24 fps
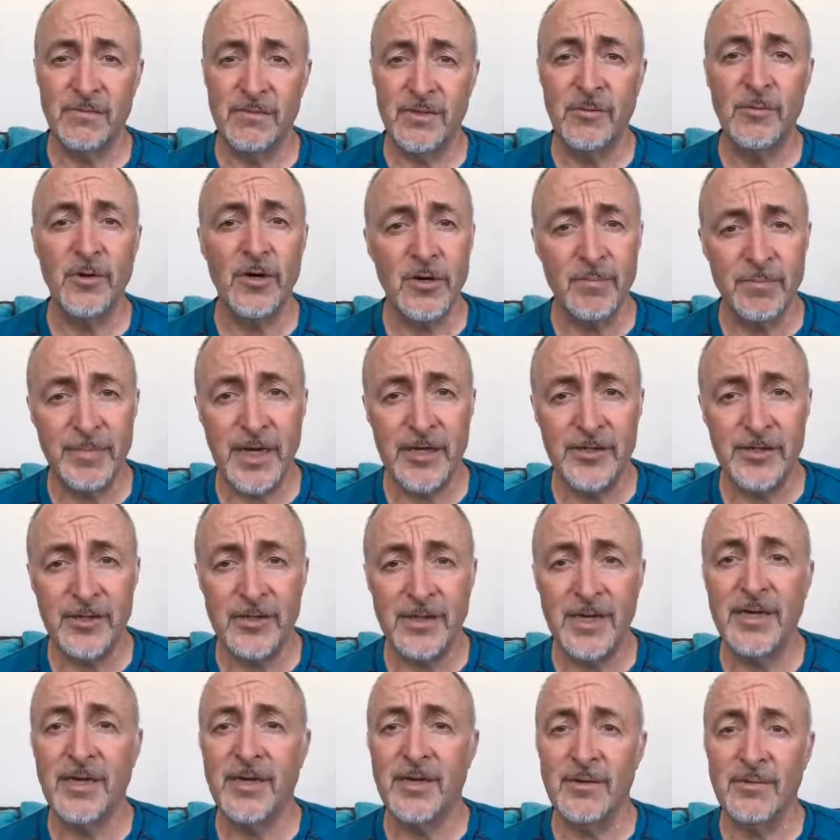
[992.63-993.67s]
You're welcome, Patrick.
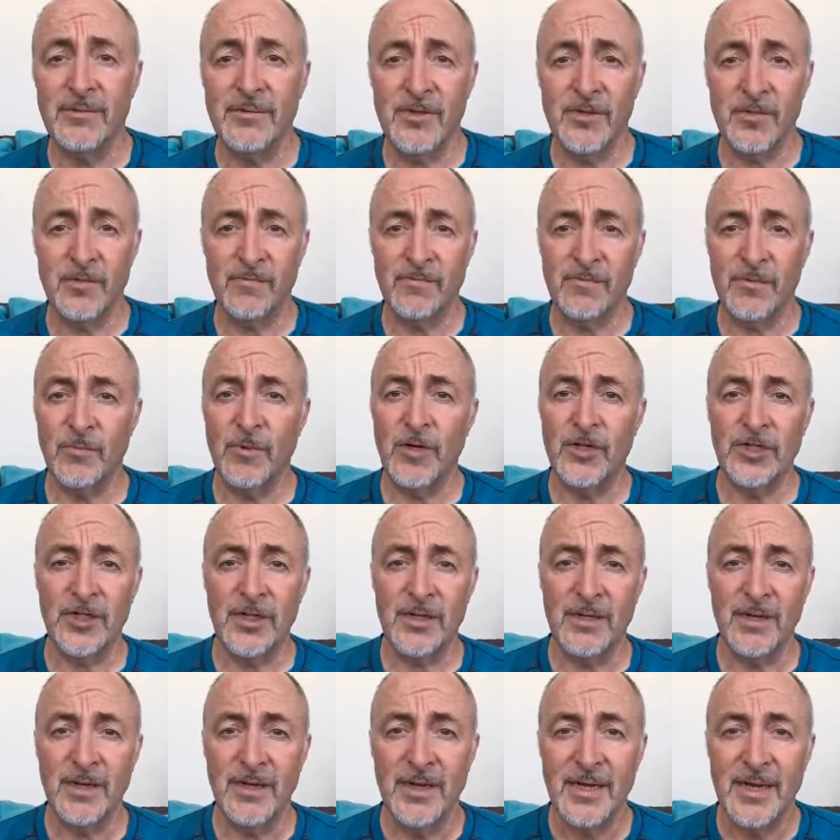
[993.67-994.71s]
Thank you for watching.